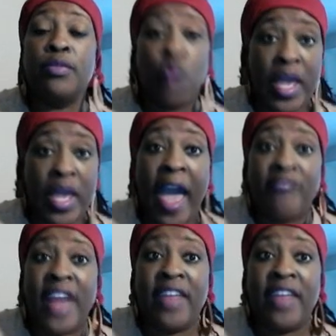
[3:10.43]
we
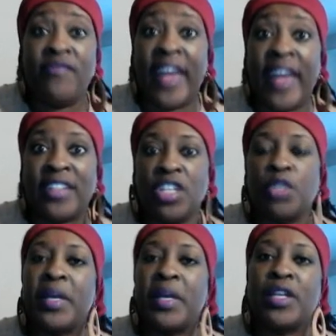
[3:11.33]
have that
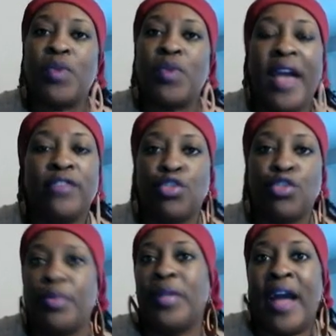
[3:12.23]
advantage because we have the
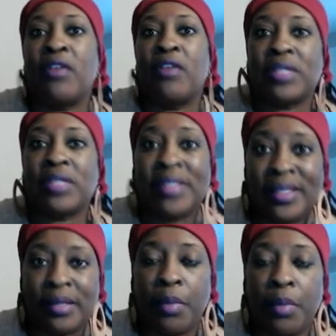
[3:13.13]
triple arrow
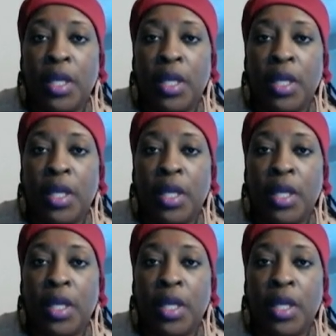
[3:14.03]
system.